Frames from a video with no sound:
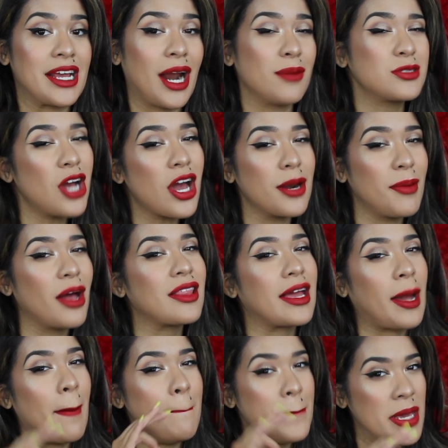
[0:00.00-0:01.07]
and I'm talking about
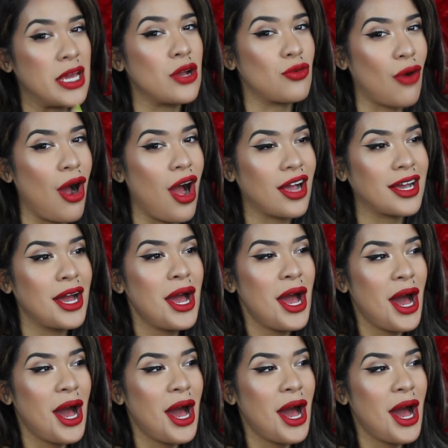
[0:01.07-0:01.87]
like a big rock,